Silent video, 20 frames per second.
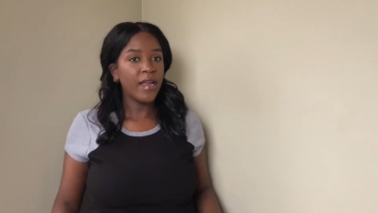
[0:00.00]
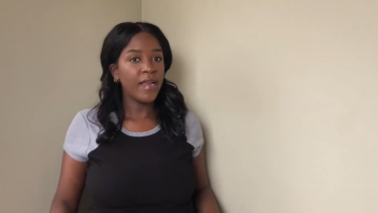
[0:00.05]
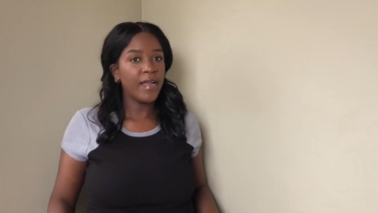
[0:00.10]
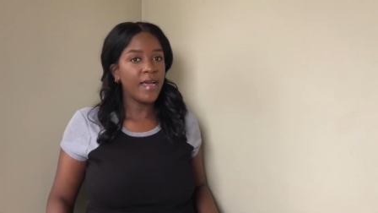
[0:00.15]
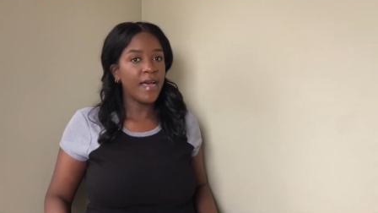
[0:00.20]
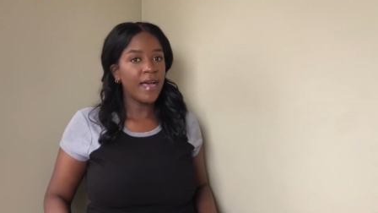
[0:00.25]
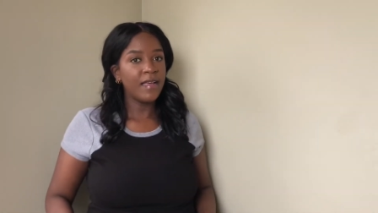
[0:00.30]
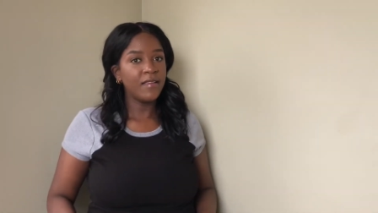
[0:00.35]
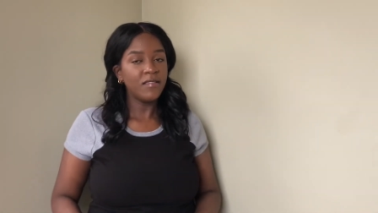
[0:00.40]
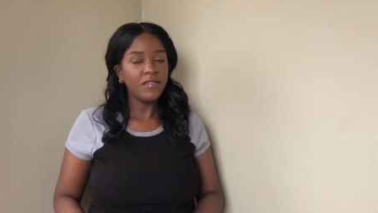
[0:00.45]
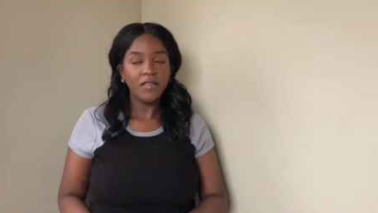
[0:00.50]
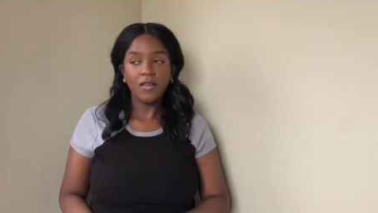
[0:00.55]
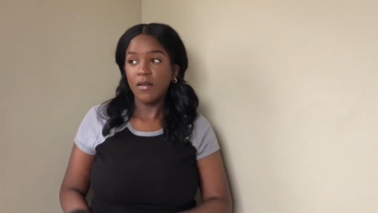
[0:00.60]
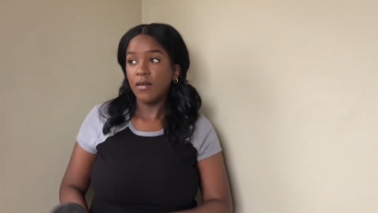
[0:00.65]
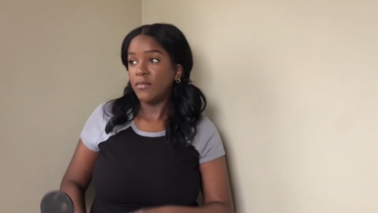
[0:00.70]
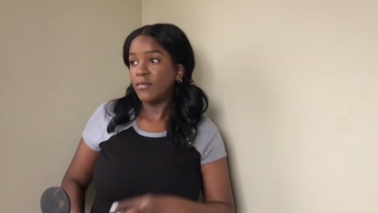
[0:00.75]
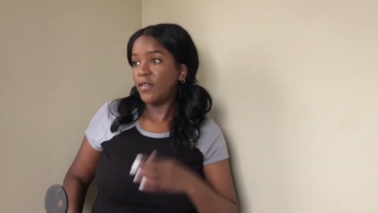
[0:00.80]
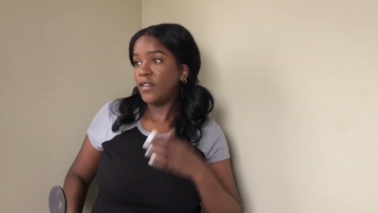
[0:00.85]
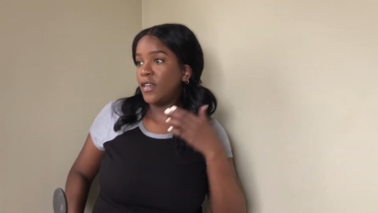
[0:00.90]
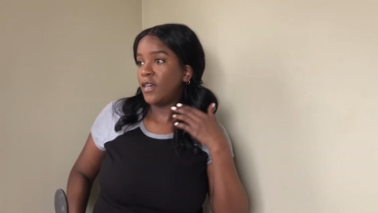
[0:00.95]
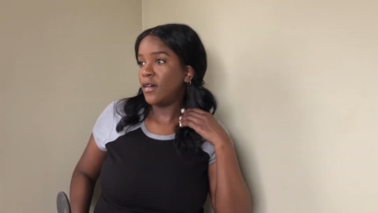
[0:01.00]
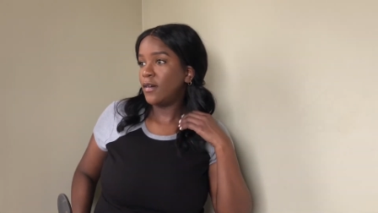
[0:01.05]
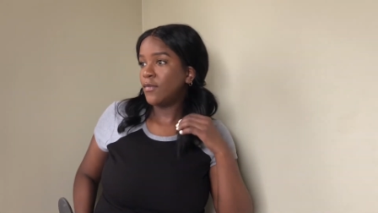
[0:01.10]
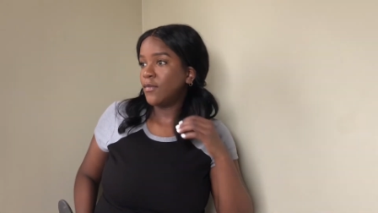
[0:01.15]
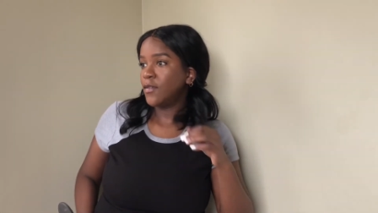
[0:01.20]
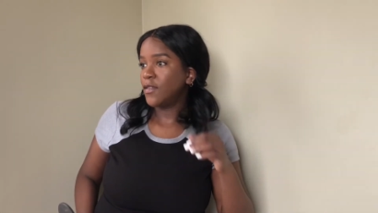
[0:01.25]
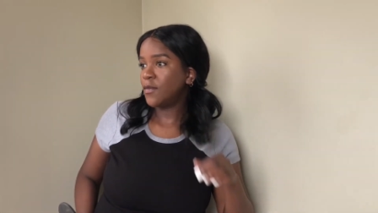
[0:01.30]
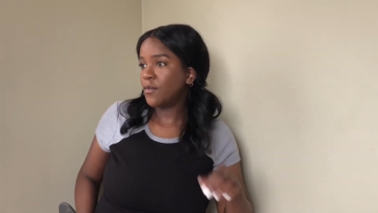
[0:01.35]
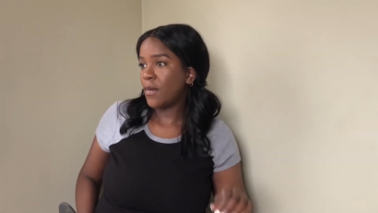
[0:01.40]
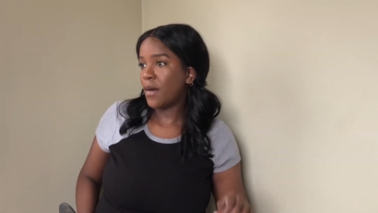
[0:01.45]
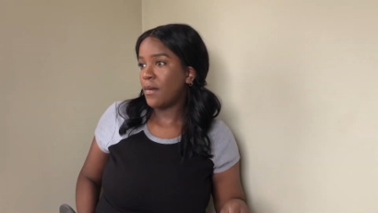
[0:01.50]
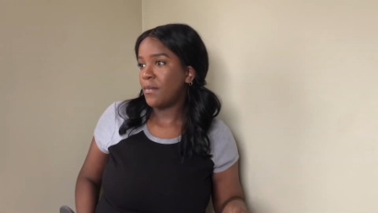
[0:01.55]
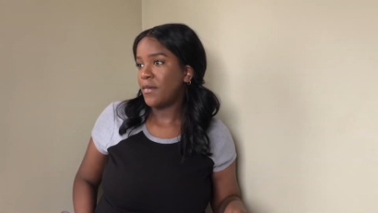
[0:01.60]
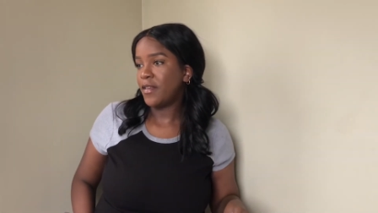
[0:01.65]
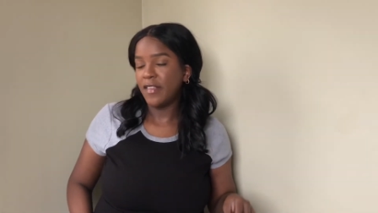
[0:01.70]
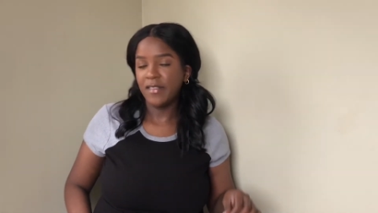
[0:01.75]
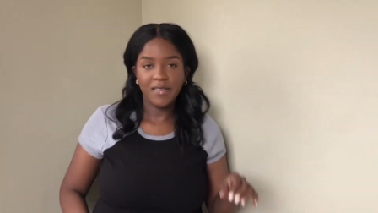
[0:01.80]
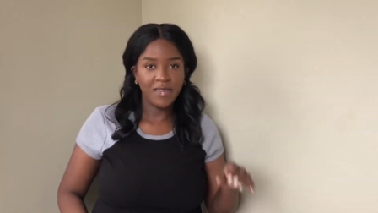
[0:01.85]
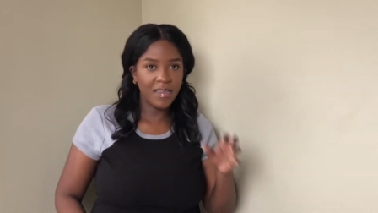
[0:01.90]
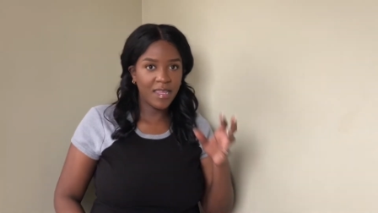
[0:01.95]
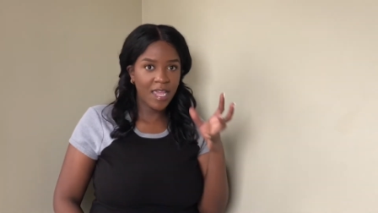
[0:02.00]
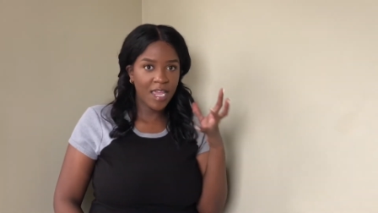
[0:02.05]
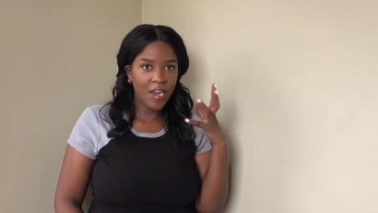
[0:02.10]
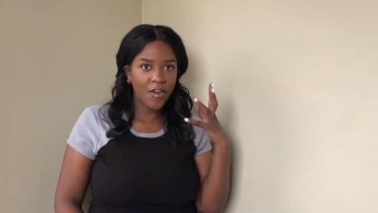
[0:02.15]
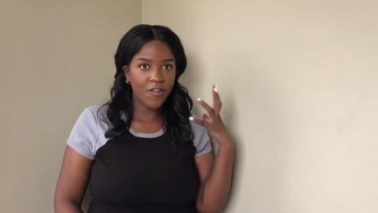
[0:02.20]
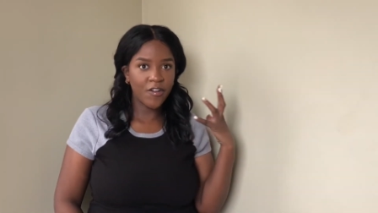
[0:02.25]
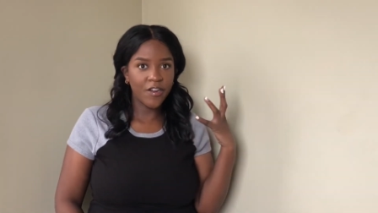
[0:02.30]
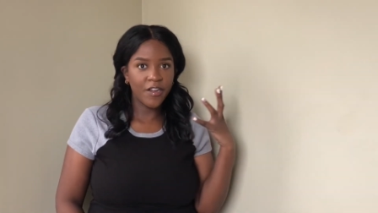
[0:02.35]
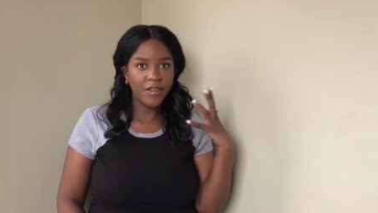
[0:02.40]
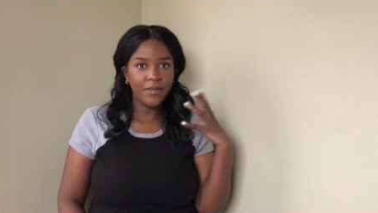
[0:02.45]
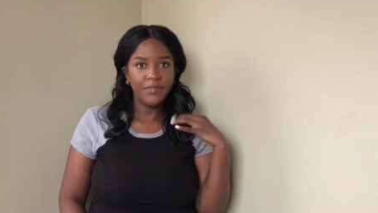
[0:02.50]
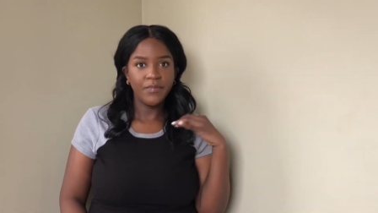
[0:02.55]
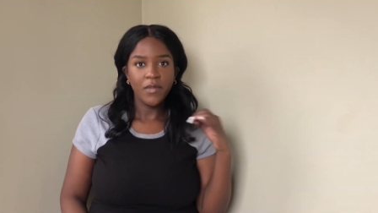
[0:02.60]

guys, so I'm done with my mascara.